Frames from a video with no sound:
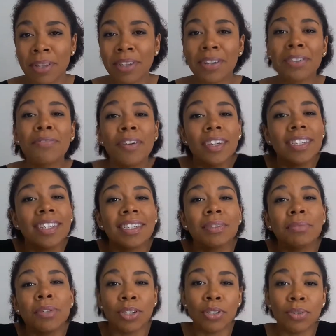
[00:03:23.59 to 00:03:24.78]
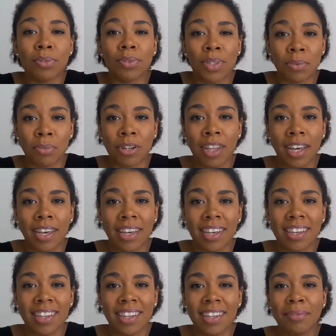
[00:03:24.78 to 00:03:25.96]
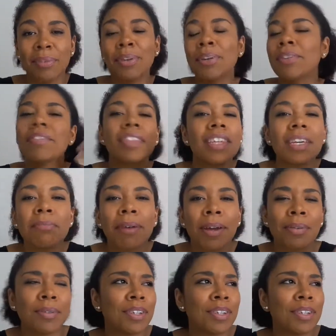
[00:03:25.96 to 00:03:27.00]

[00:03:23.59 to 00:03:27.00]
But there are phrases that we use, and we're like, we don't even think about it.